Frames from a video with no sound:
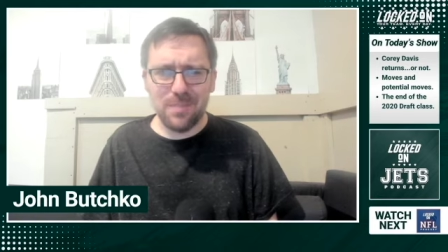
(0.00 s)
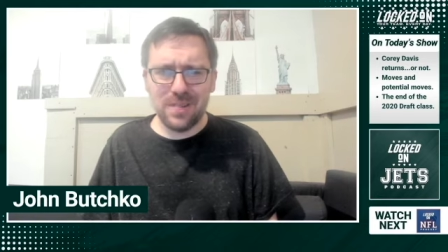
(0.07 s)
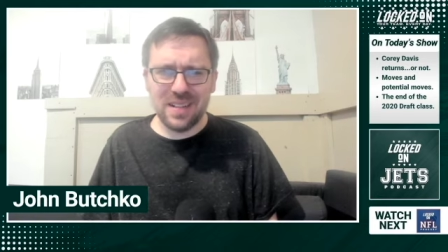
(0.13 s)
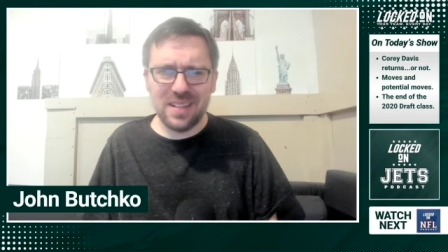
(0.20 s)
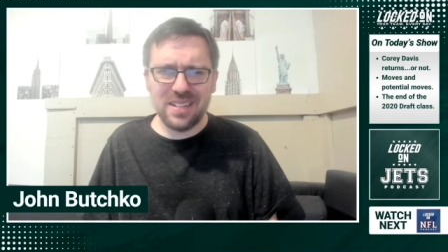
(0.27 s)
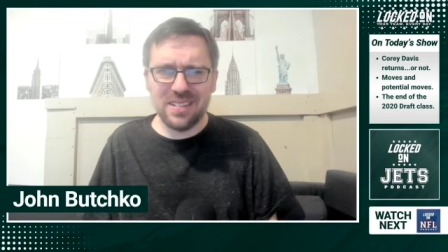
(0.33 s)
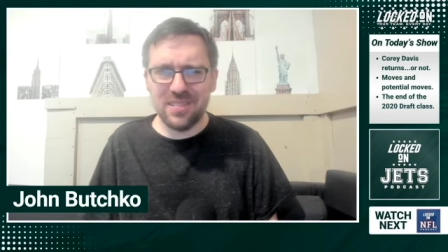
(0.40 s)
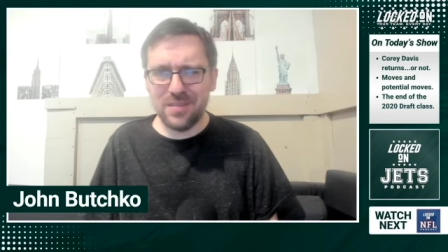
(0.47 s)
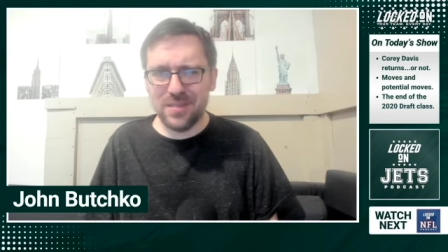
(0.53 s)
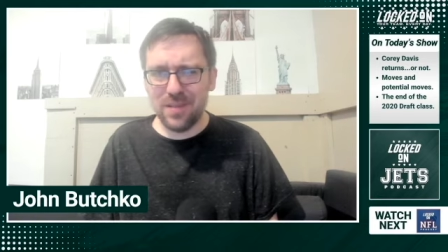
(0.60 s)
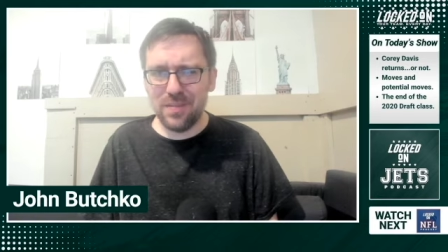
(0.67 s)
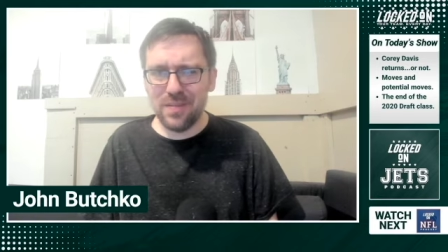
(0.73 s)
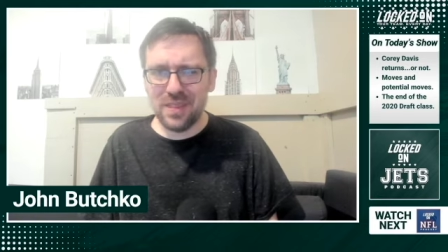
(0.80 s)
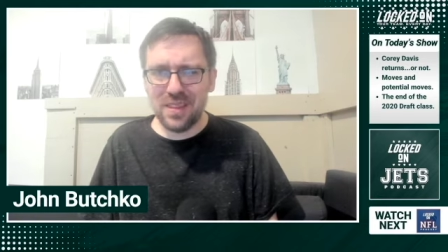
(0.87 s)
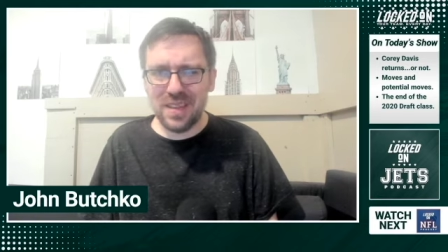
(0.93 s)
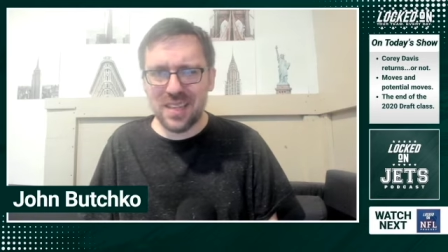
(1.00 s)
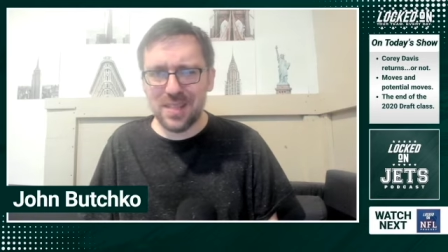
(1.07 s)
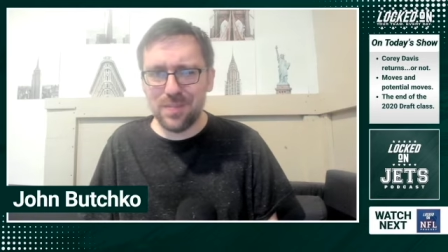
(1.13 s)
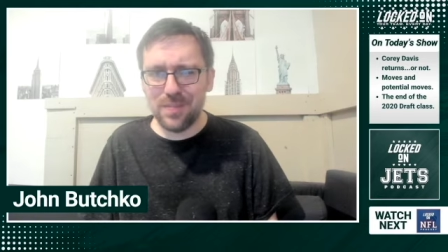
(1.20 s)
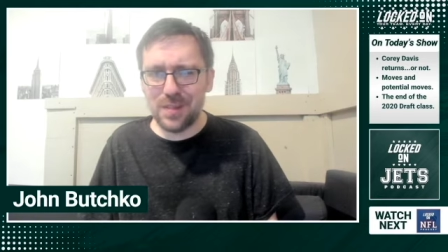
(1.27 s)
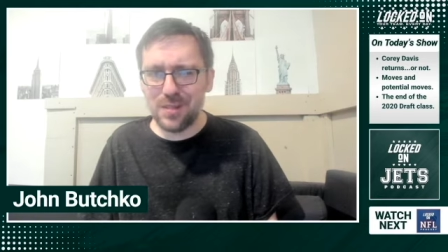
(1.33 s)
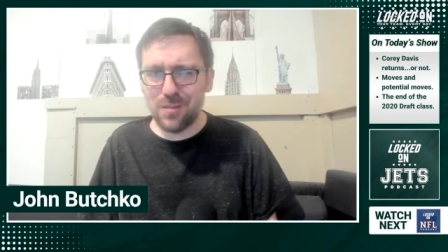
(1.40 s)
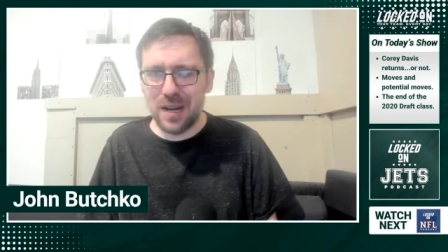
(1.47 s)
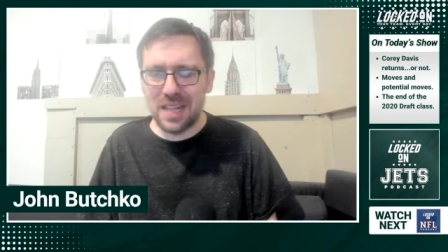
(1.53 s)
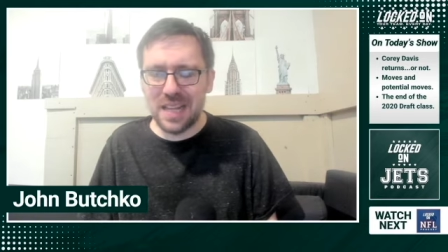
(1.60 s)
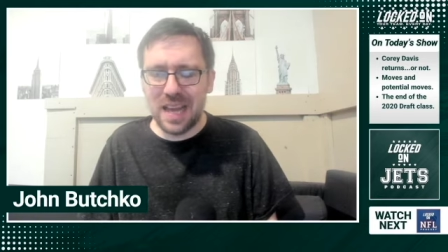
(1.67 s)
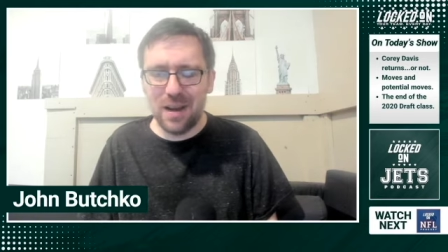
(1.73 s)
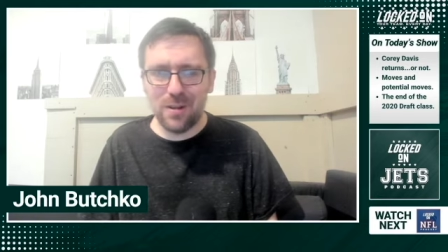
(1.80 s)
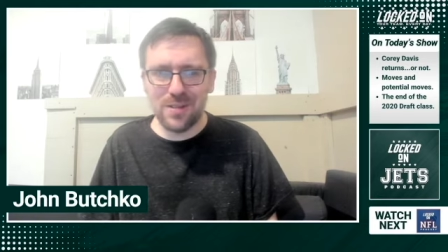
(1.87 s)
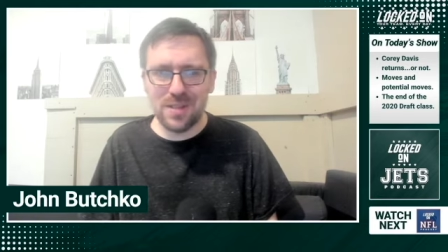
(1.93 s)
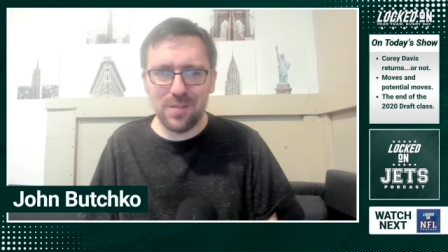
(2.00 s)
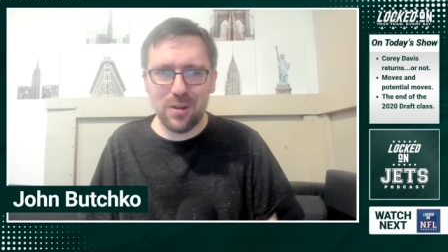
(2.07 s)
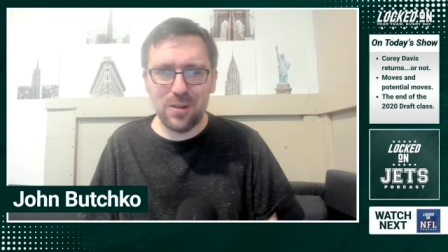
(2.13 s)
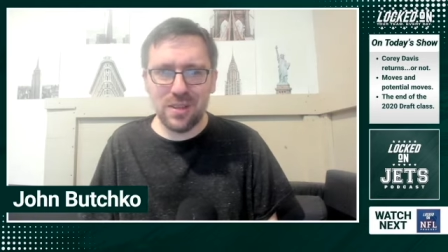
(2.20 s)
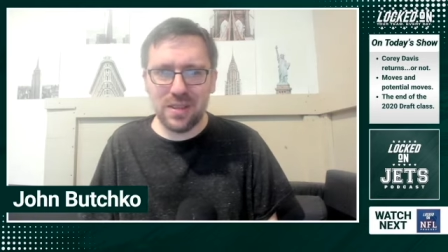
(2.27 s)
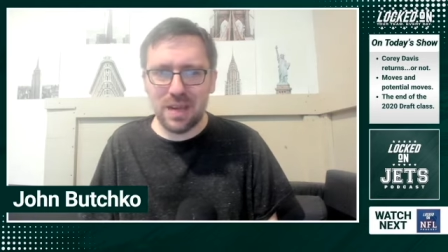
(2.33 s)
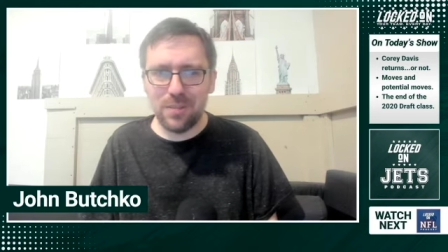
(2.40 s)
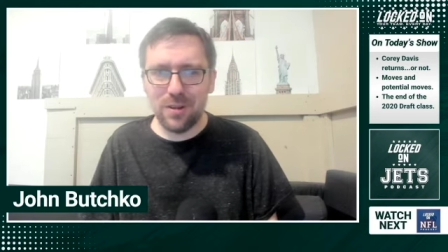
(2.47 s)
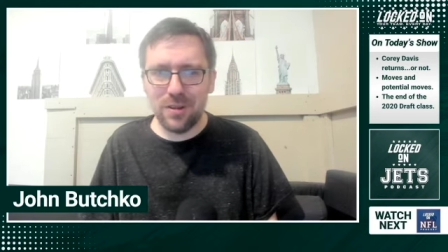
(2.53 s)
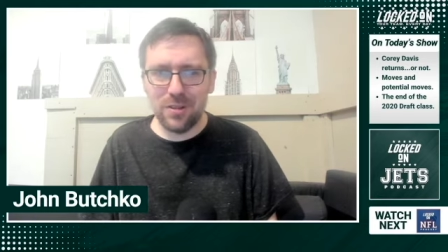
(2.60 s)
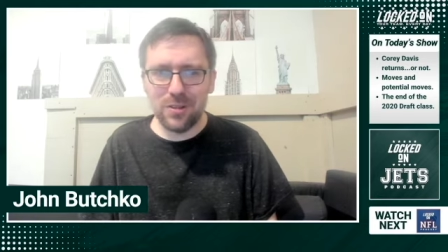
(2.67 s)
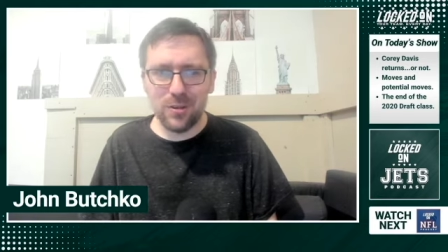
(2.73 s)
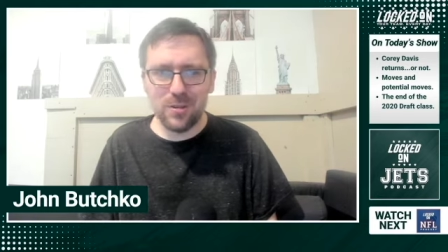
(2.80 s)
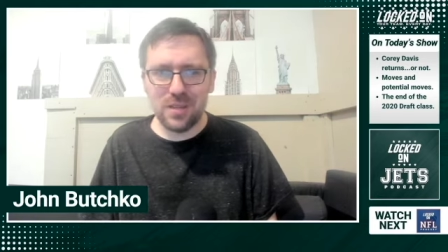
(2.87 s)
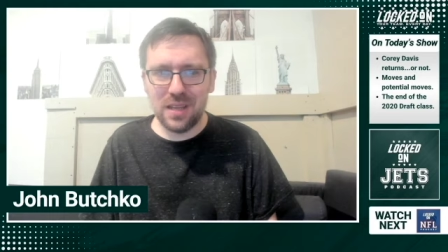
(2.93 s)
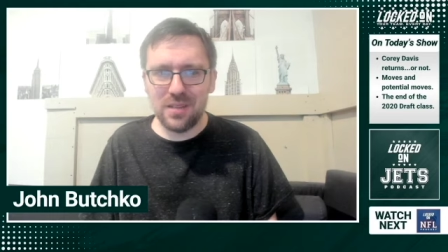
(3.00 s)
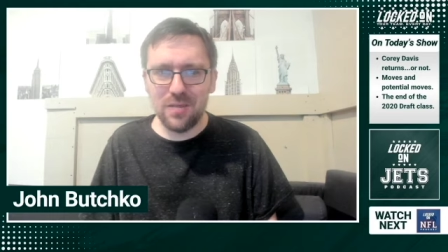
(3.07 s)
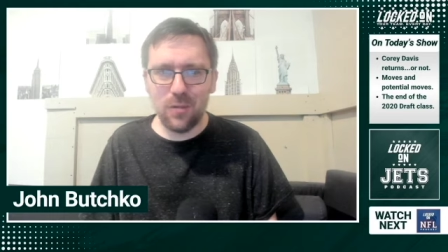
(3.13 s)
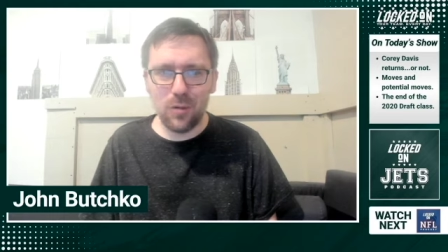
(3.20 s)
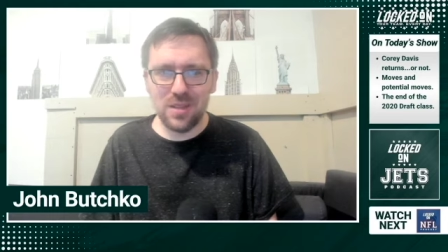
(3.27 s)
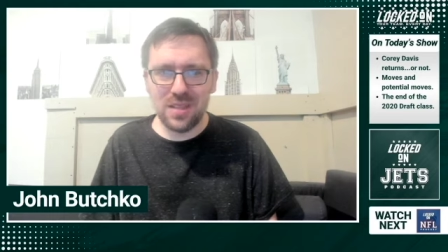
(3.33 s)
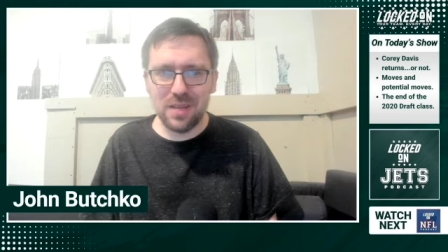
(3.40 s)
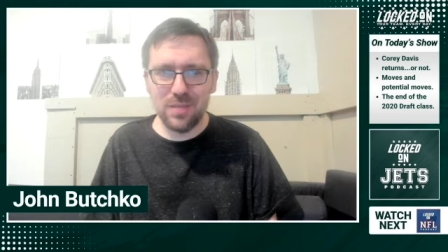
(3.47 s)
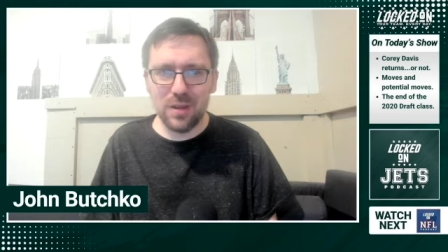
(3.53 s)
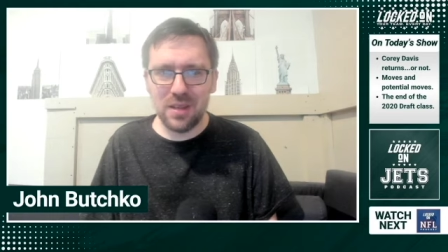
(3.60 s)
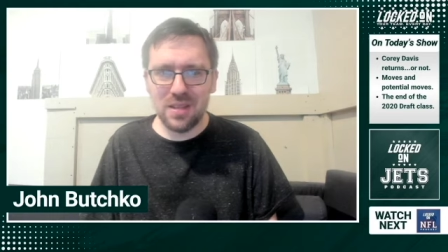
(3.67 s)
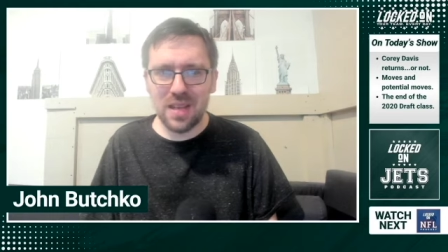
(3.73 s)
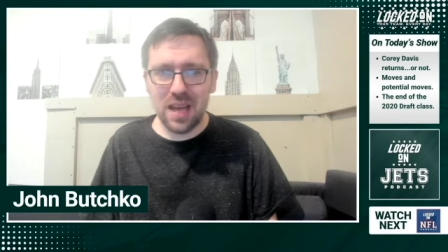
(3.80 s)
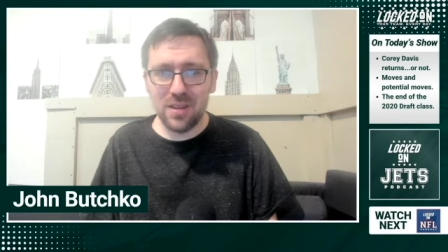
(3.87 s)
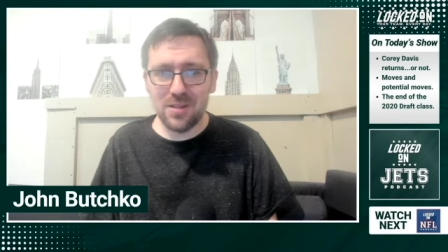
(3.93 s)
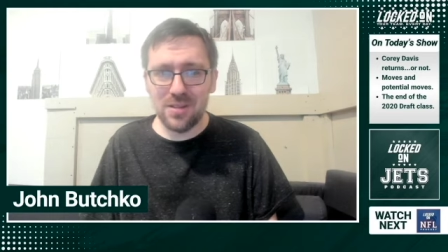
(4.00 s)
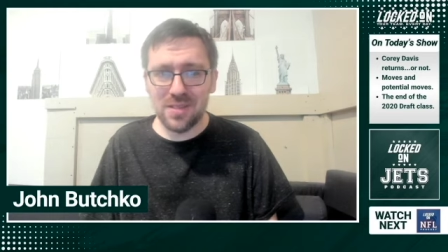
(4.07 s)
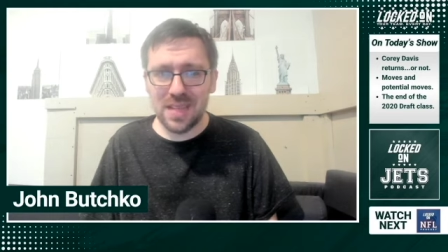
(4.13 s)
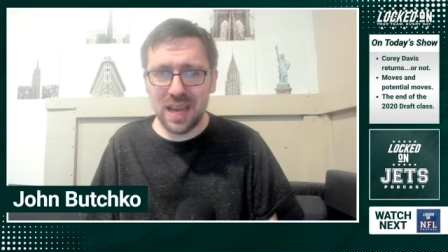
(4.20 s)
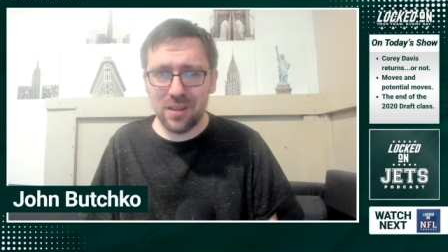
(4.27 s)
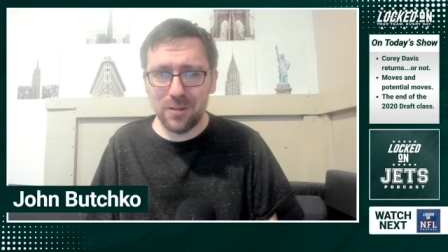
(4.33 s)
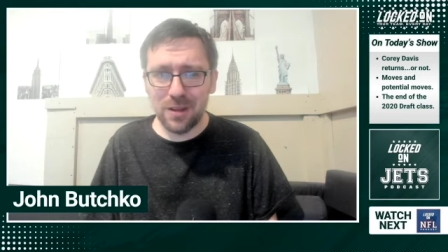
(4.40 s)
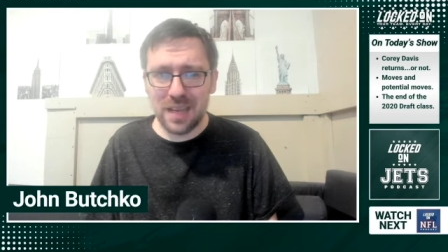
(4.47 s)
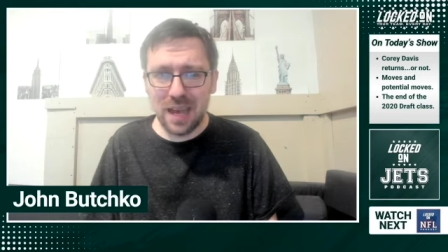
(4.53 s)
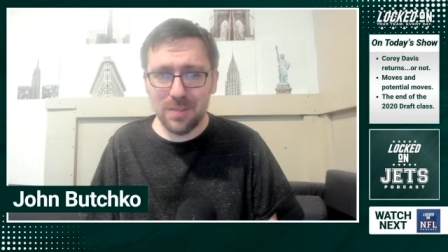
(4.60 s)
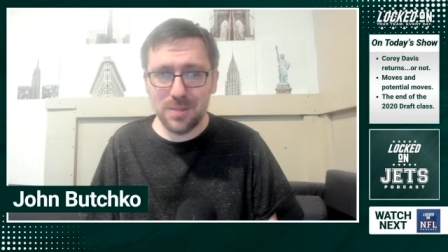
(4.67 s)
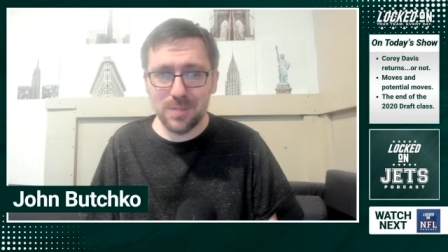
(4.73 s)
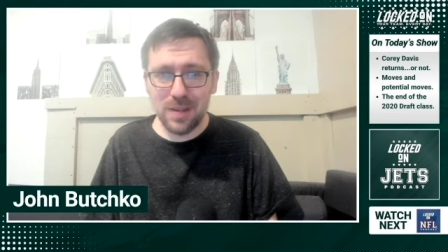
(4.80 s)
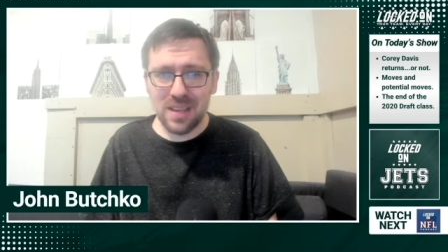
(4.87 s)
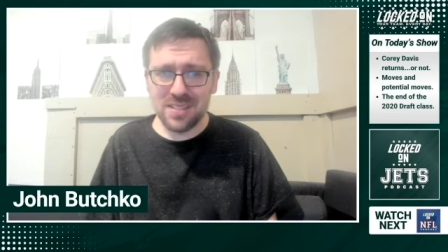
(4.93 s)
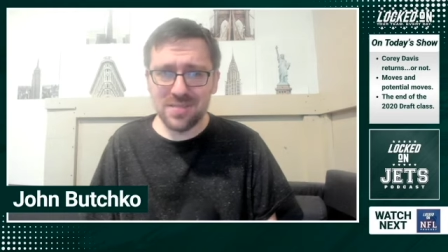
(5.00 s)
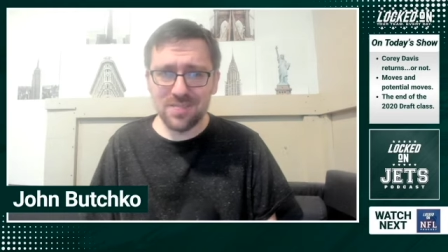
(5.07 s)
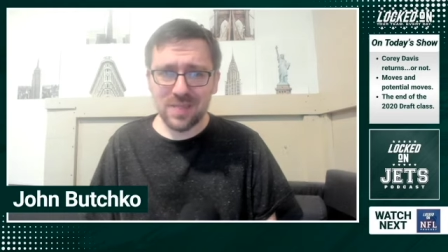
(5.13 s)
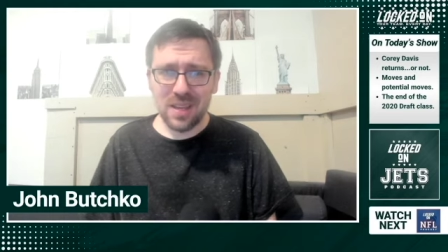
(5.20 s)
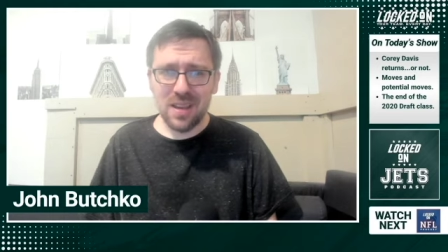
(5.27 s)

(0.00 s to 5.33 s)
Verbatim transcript: I, you know, some the estimates right now are somewhere in the neighborhood of 13 to 14 million dollars in salary cap space.